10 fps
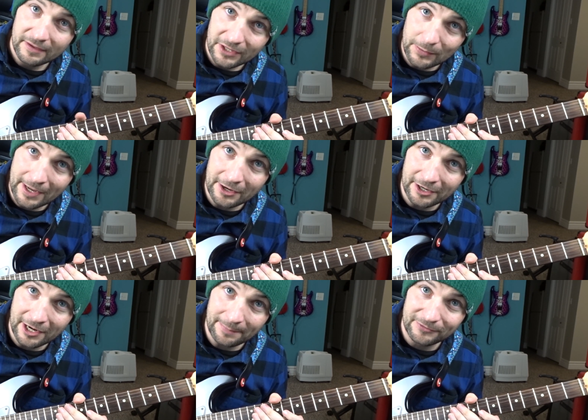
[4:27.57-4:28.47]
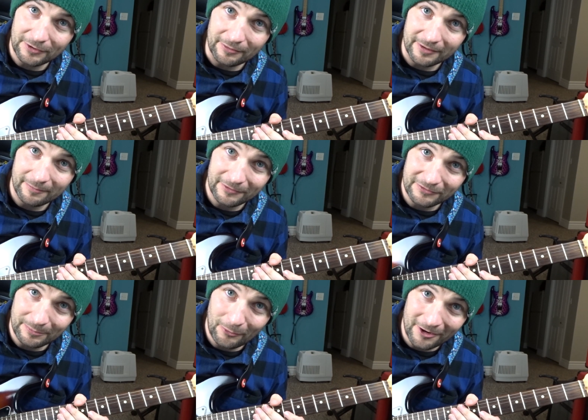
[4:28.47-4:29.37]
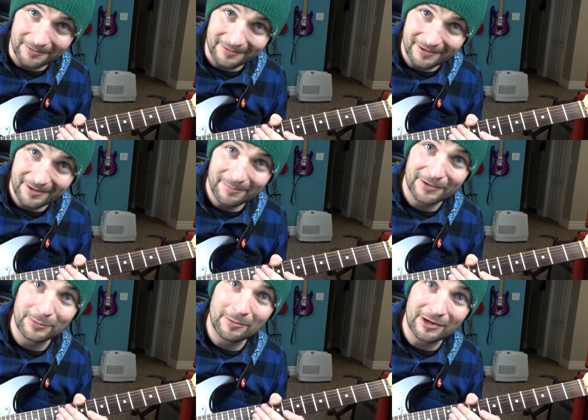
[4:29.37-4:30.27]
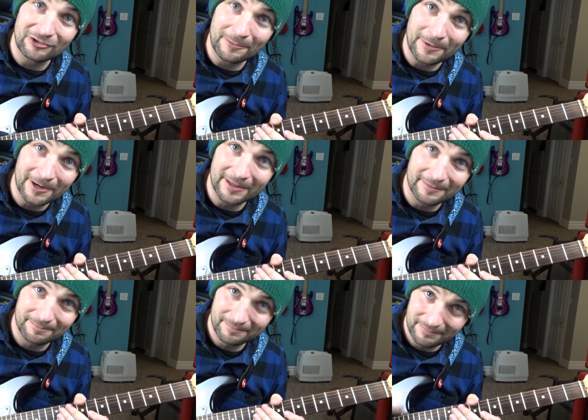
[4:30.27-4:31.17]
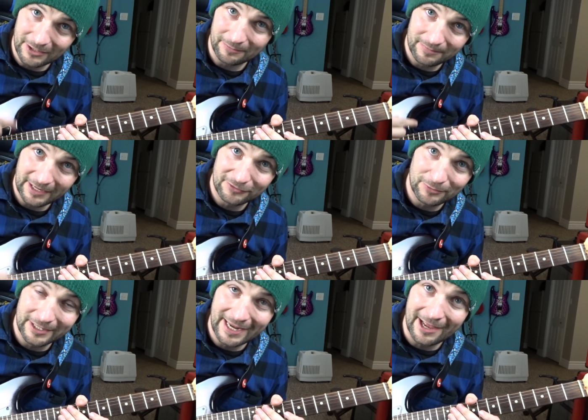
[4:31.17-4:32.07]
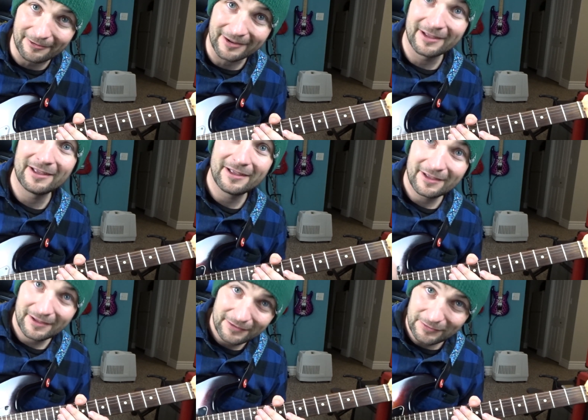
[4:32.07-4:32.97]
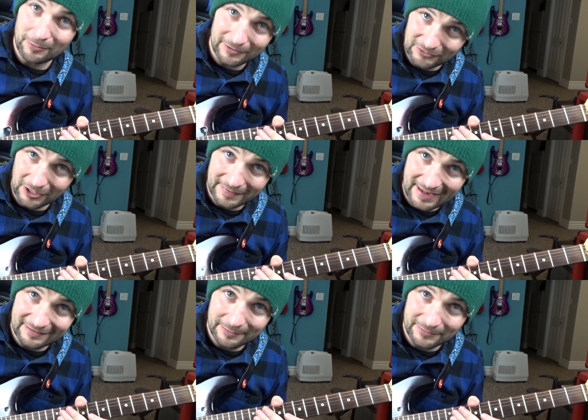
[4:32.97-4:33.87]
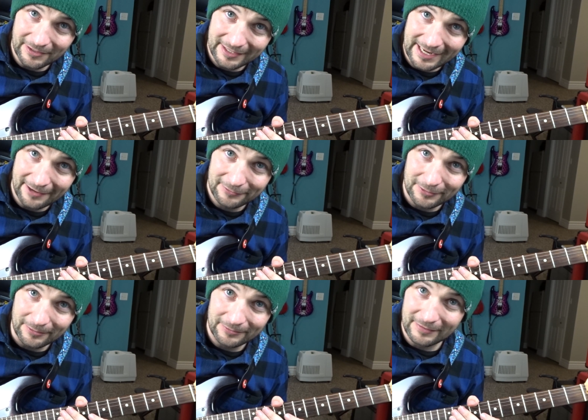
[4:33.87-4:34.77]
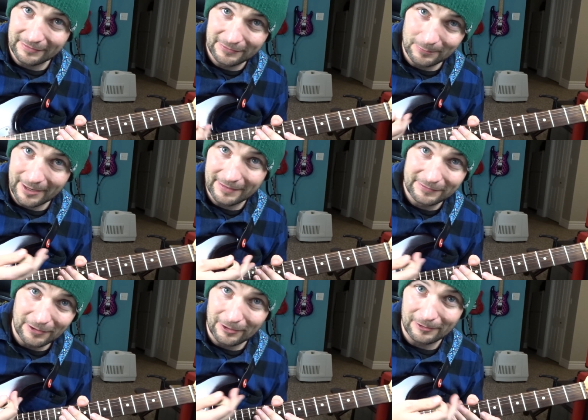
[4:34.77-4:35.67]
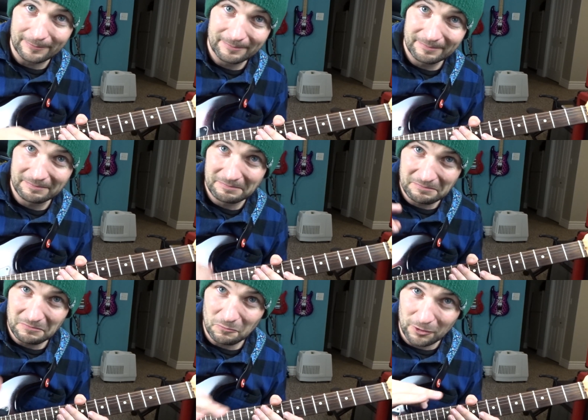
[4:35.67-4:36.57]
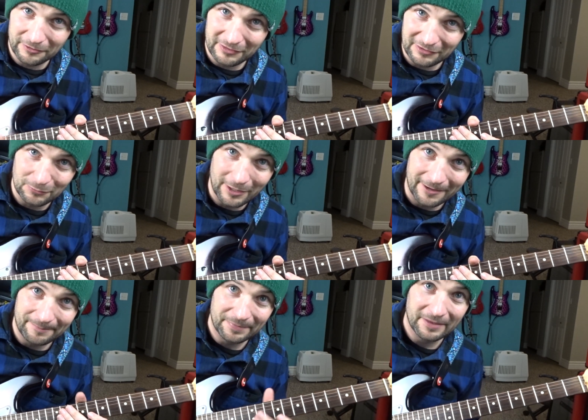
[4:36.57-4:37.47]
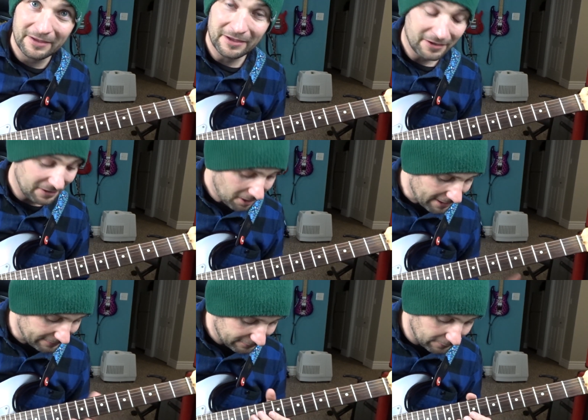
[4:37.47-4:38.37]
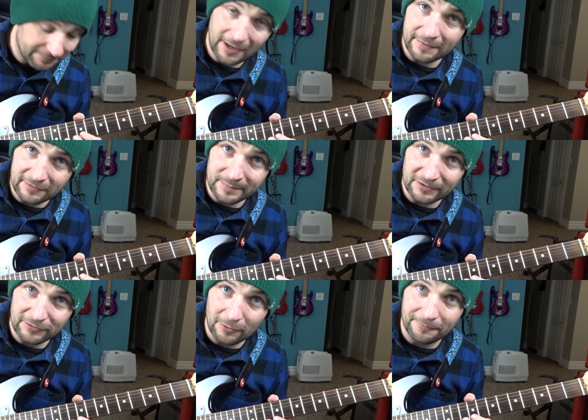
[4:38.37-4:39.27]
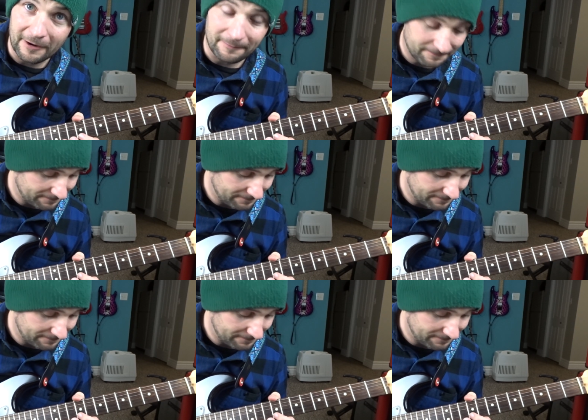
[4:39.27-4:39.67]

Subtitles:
you end on an upstroke, which is important because we want to jump onto the next string down. So you want to start that sequence on a downstroke. So this is why this all works this way. Alright, so we've got this much so far.